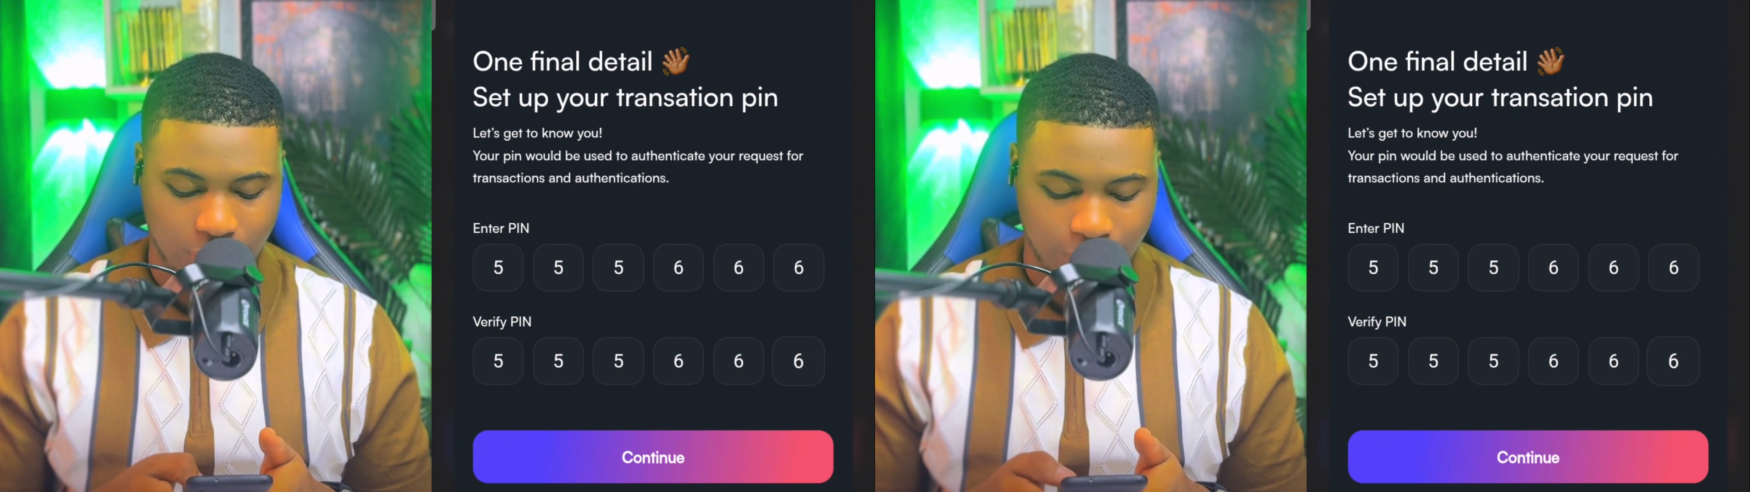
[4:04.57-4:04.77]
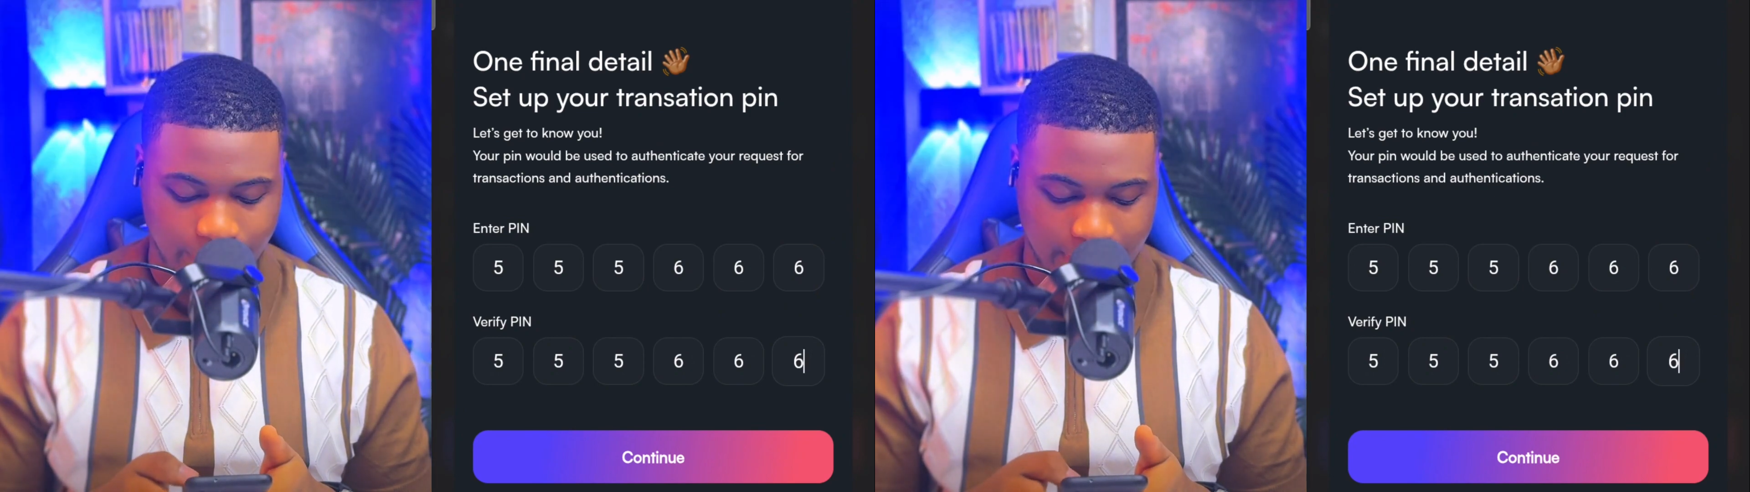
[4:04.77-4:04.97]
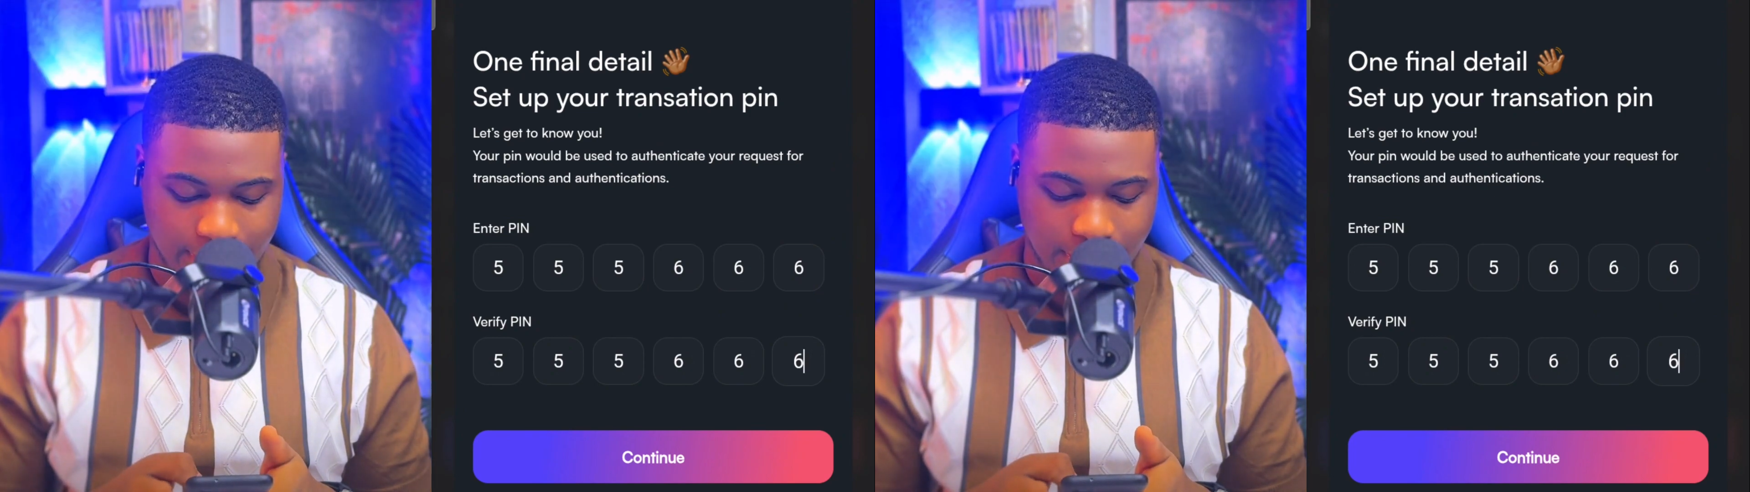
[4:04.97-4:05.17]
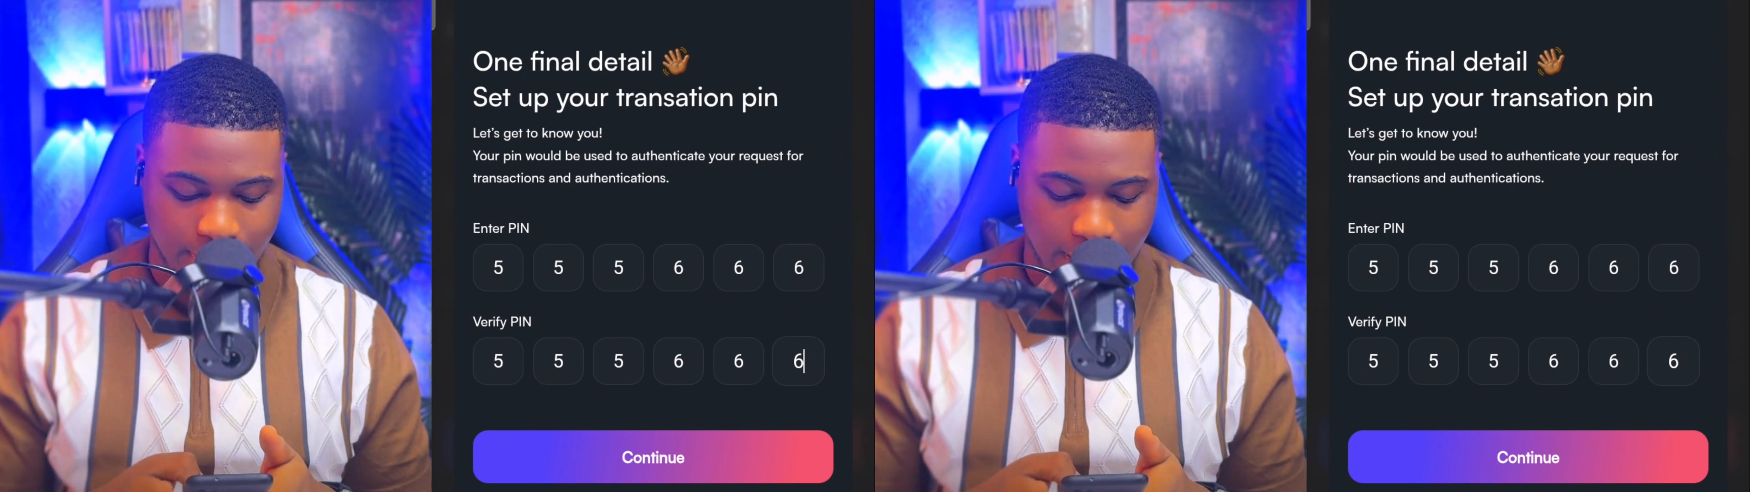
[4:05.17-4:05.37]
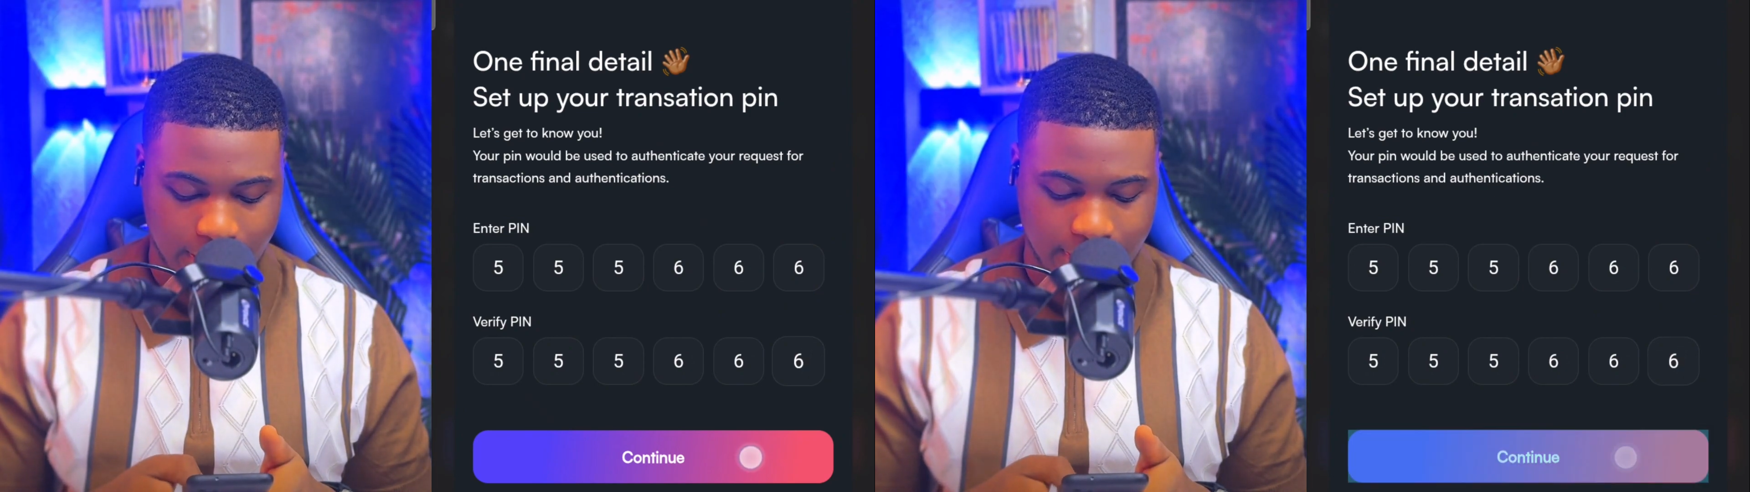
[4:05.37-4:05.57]
of it
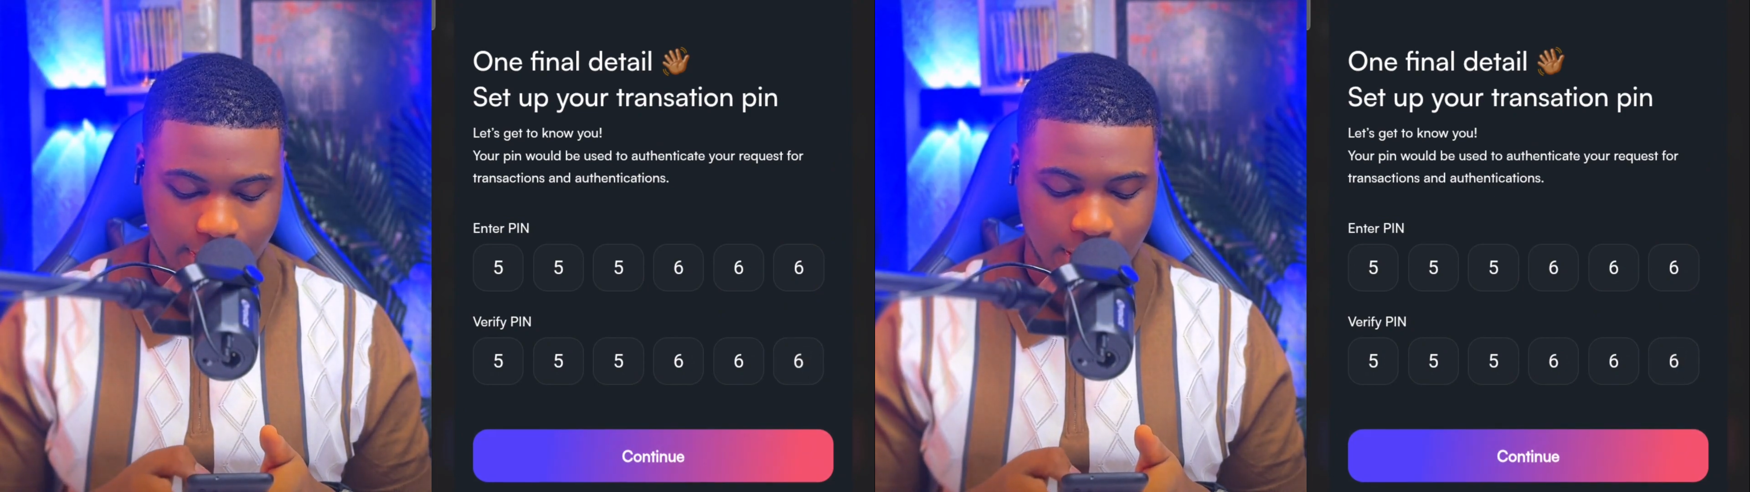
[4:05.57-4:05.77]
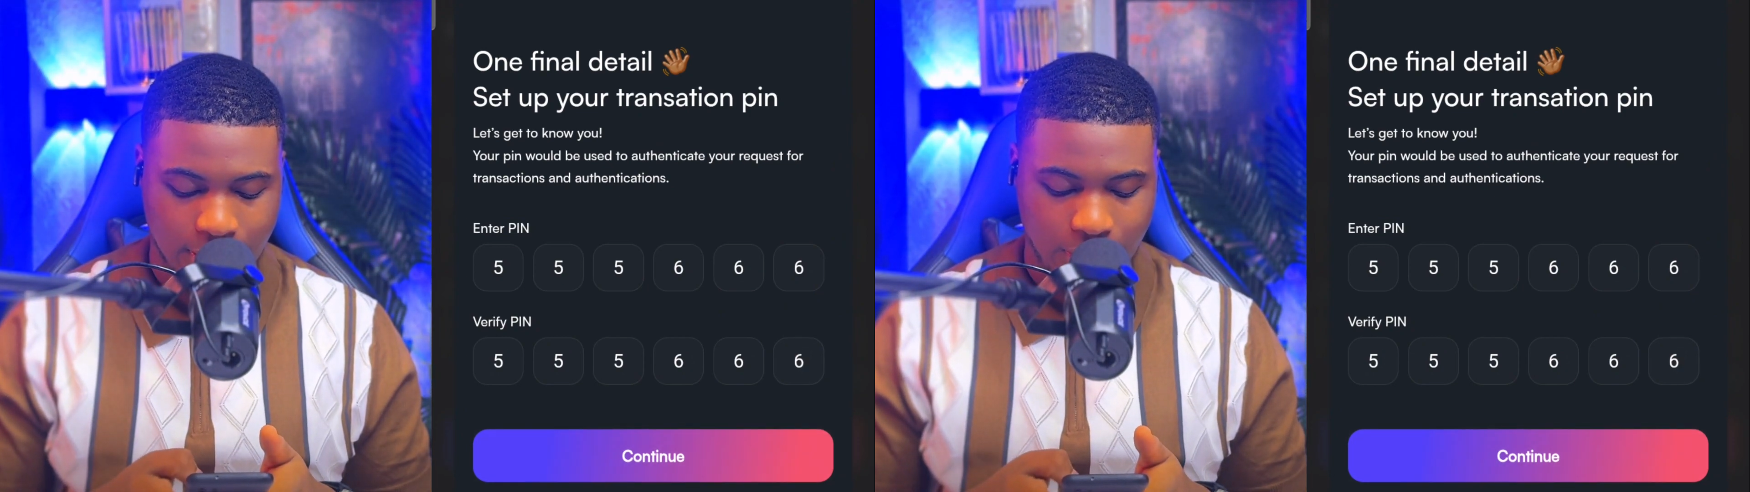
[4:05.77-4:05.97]
next.